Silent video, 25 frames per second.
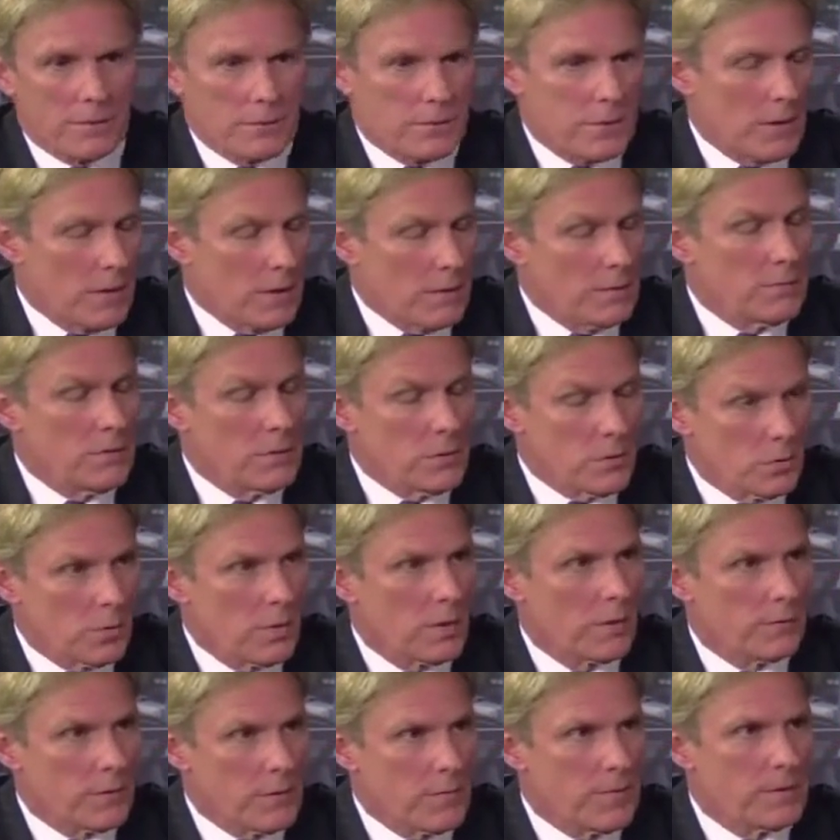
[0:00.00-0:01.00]
There's
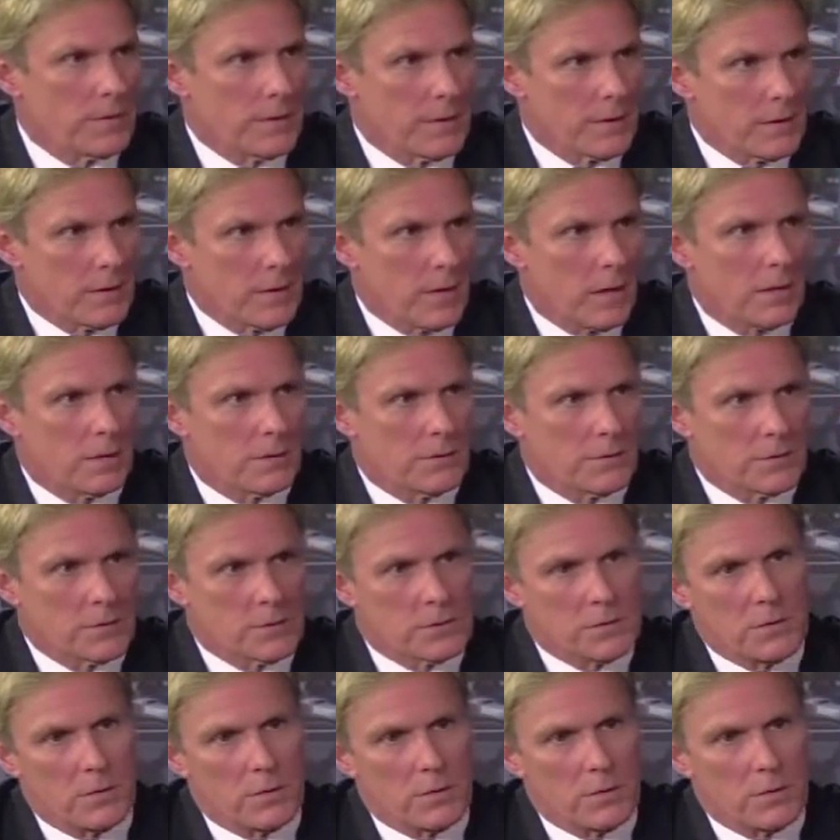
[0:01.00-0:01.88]
112 community colleges,